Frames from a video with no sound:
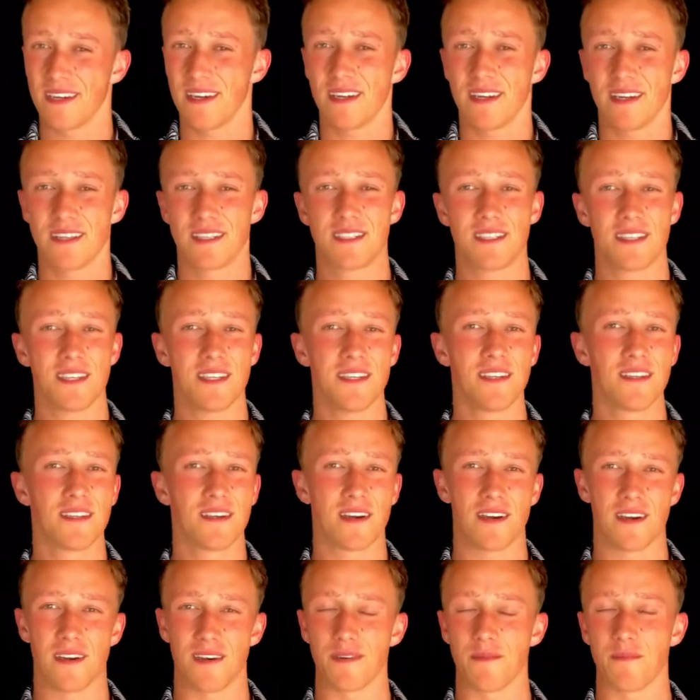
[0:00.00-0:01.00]
it's
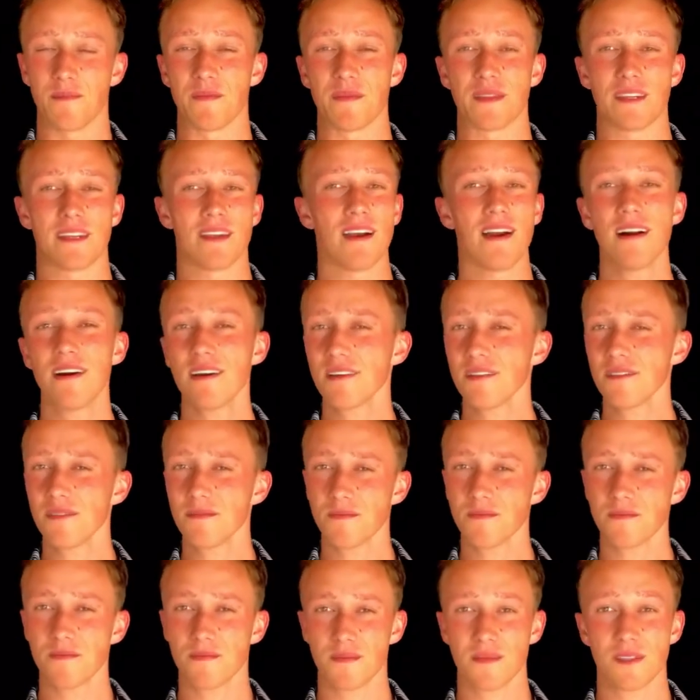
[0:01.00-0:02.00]
either gone
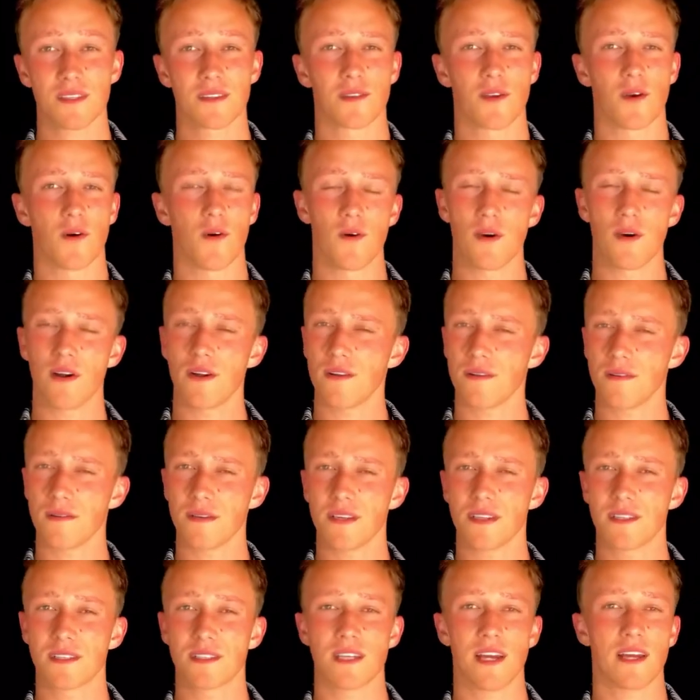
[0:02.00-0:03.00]
or
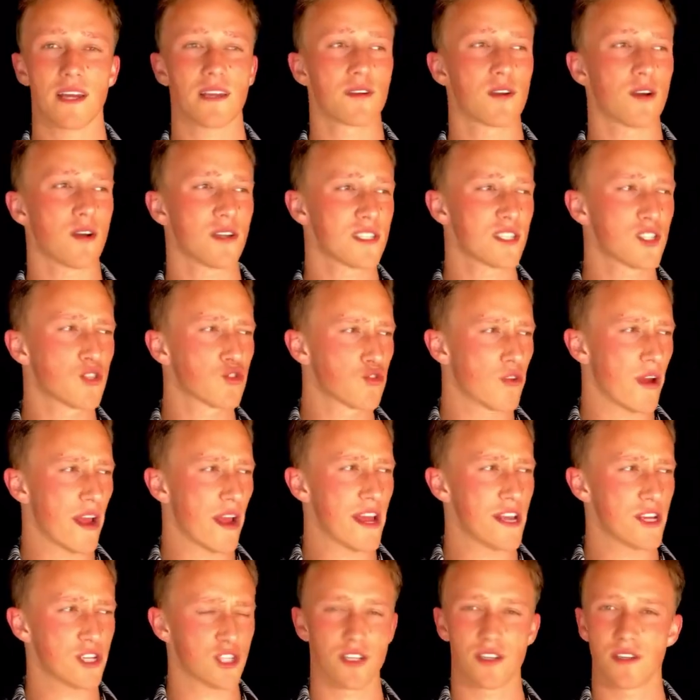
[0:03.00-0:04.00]
it's at a
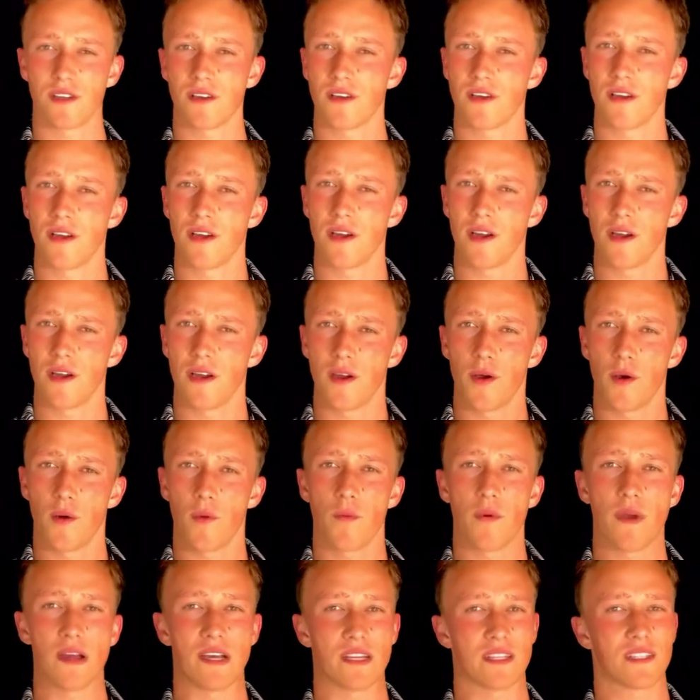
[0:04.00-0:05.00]
concentration
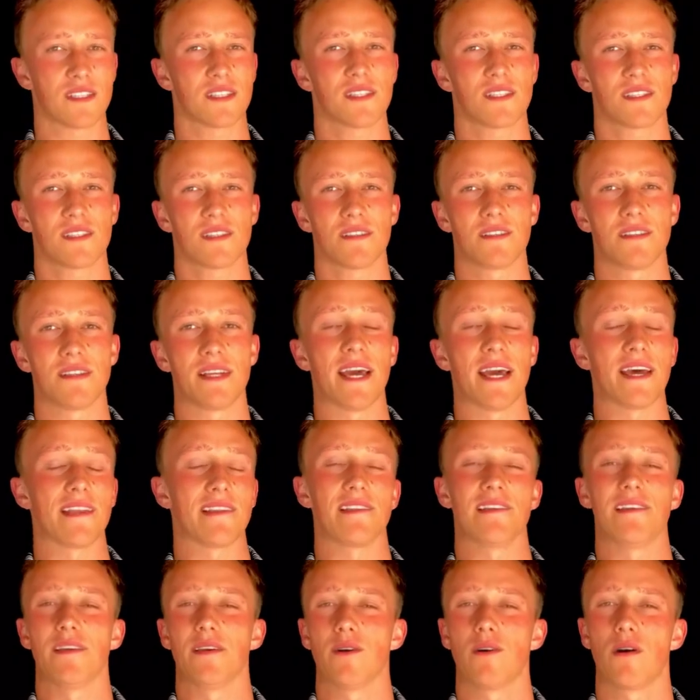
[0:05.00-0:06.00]
where it's
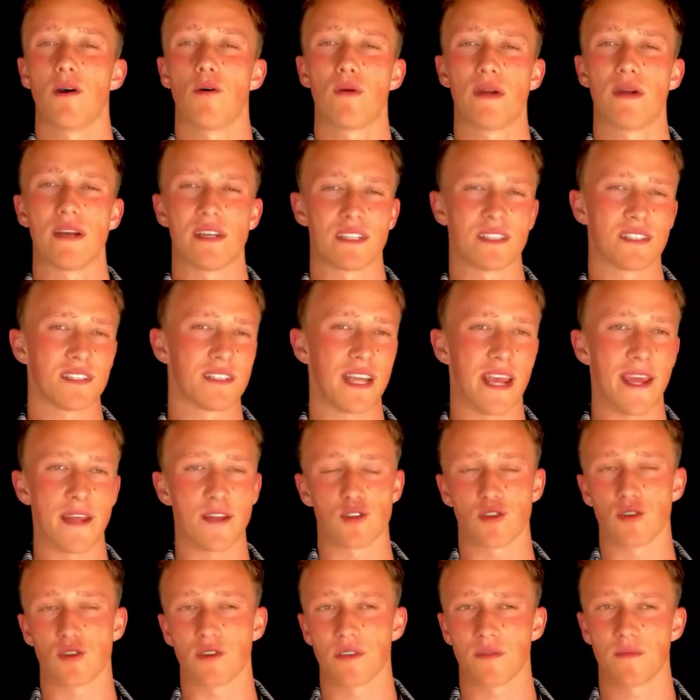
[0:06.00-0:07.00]
deadly or where it's
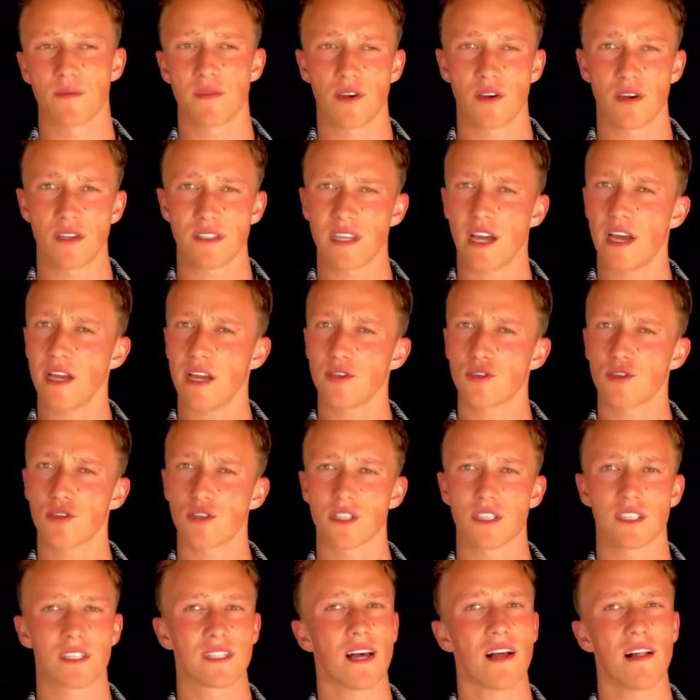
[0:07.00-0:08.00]
dangerous, because
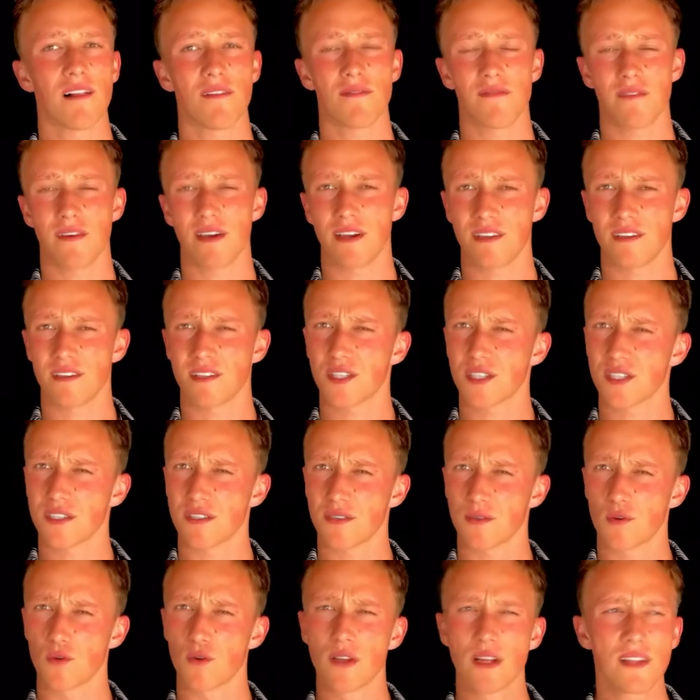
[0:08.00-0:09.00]
hydrogen sulfide is
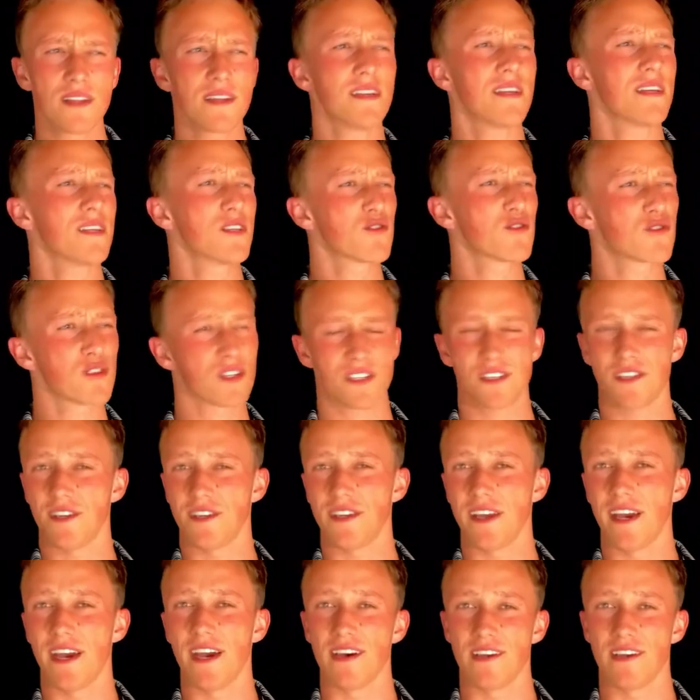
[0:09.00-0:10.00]
a really interesting
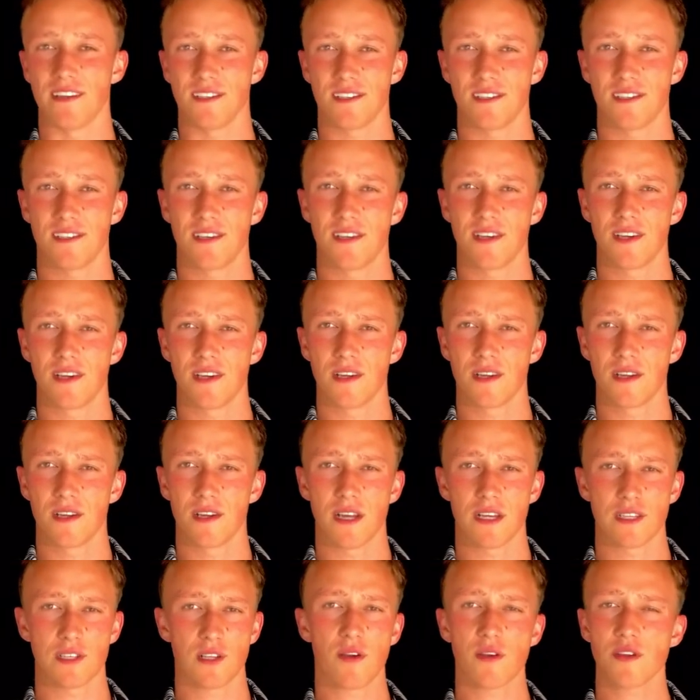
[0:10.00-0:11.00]
gas.
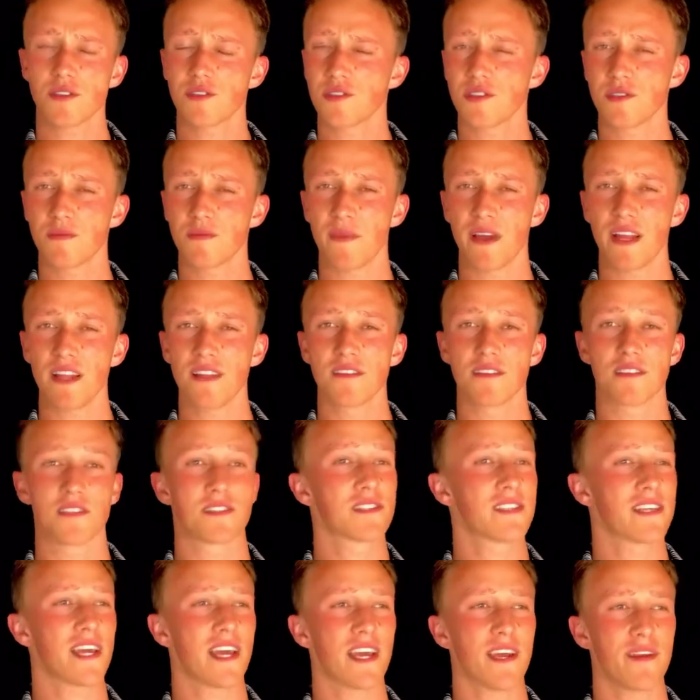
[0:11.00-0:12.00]
As long as you smell it, it's
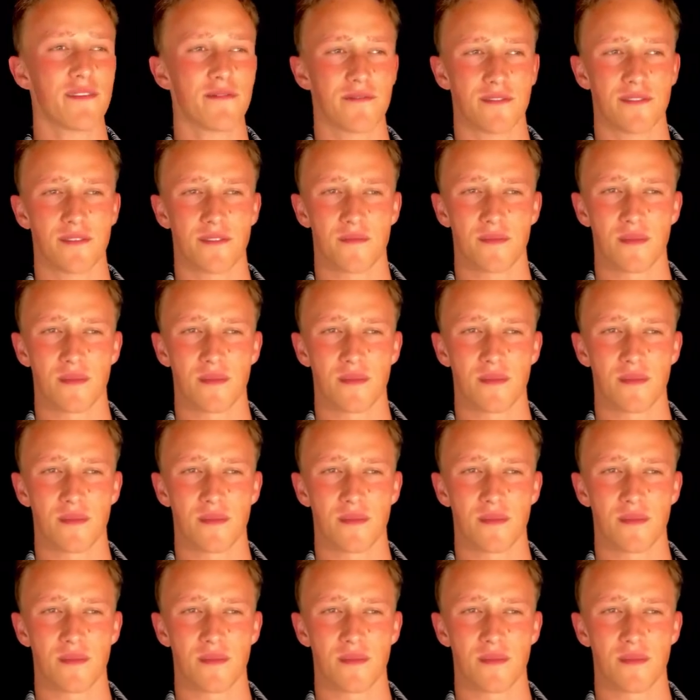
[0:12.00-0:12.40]
safe.